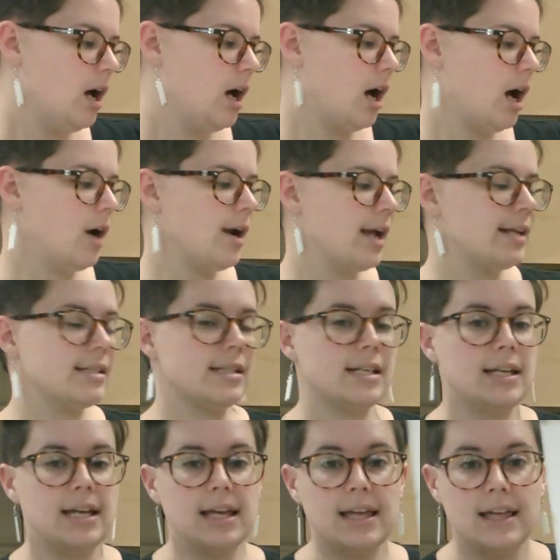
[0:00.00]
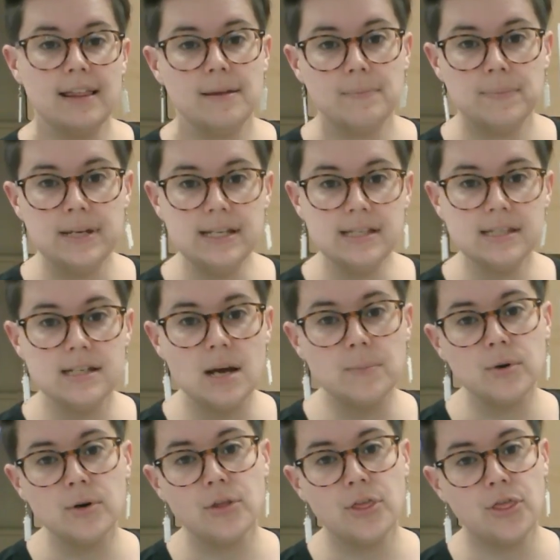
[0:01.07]
All right. Piece
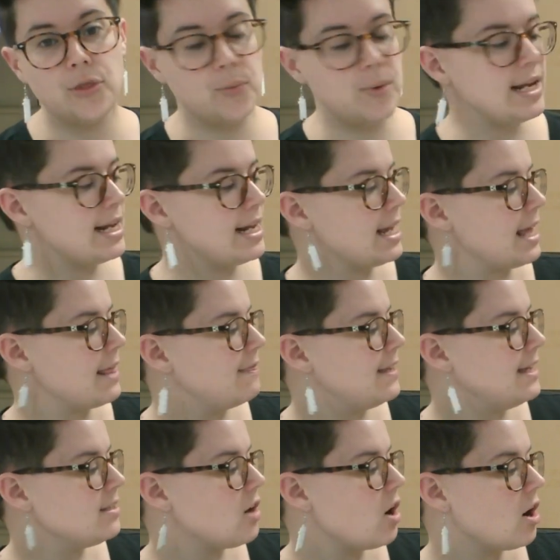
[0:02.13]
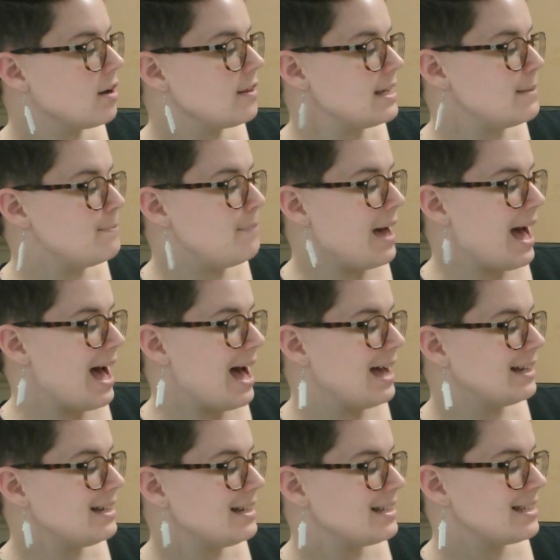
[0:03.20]
number 3. These are the
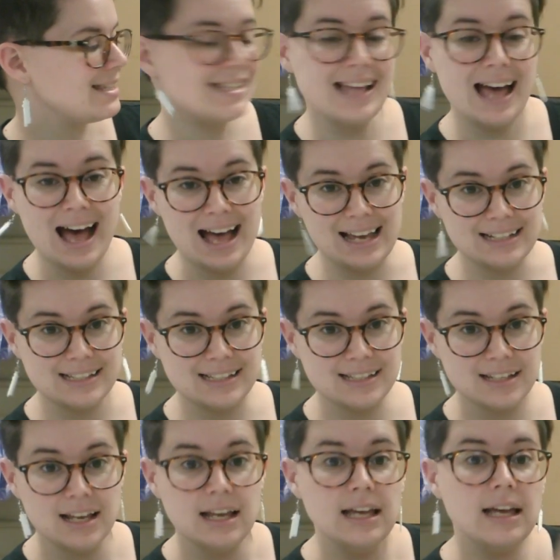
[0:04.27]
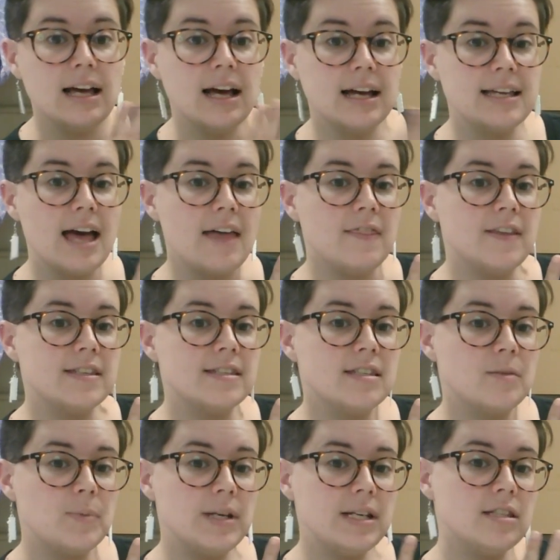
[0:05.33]
bag sides. Again, this is
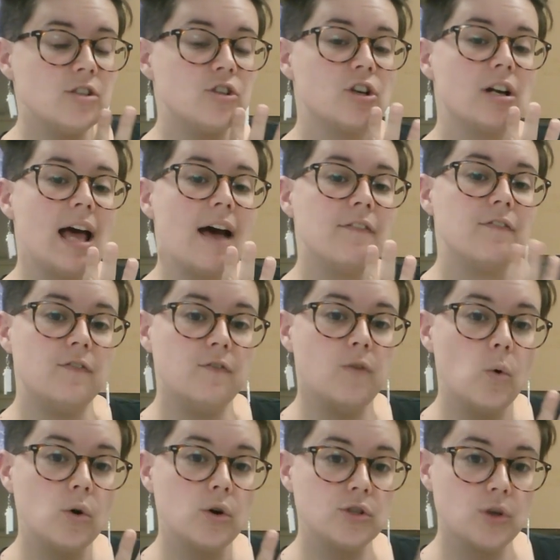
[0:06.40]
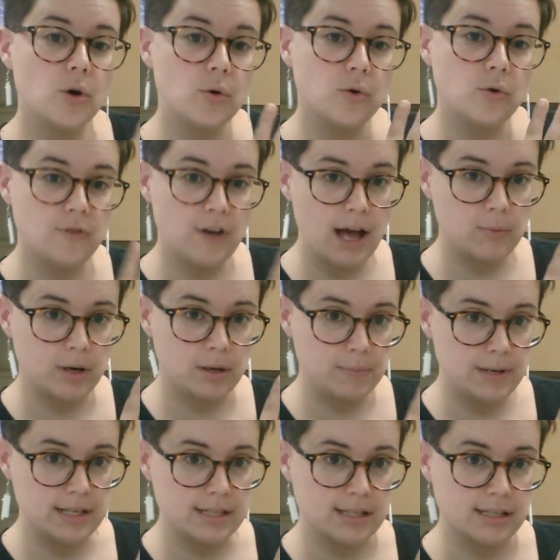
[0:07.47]
a piece that you're going to have 4 total fabric
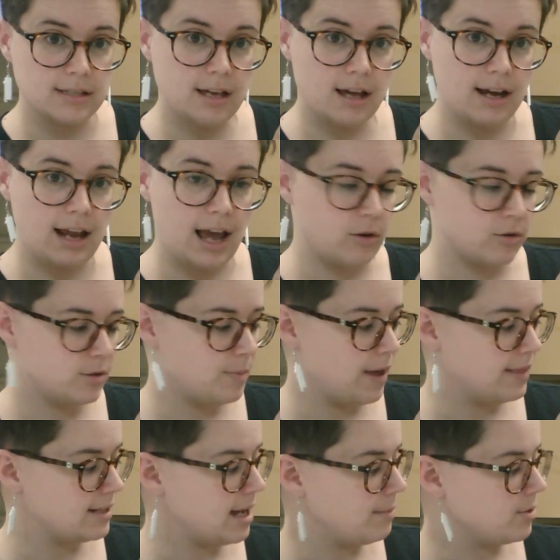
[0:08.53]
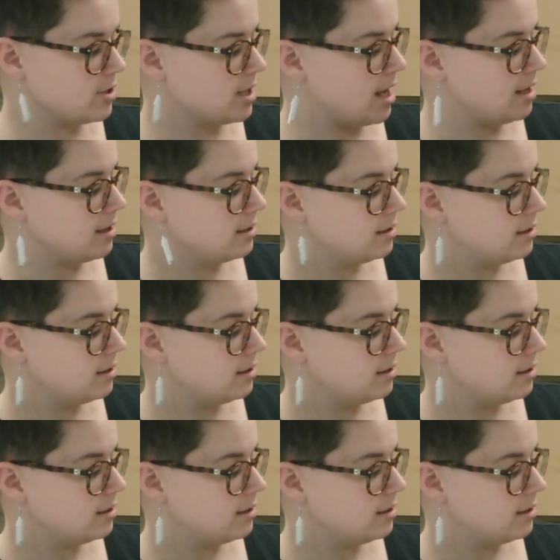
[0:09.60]
pieces cut out by the time you're done.